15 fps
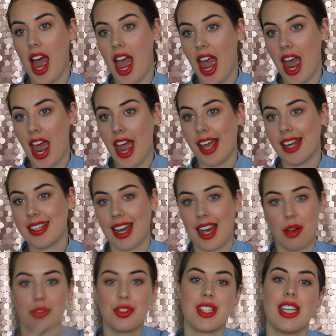and I
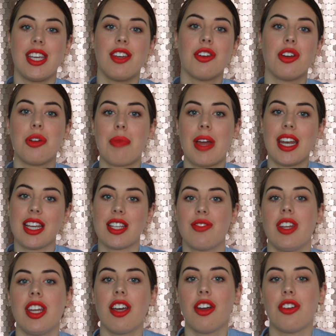will see you in my next video.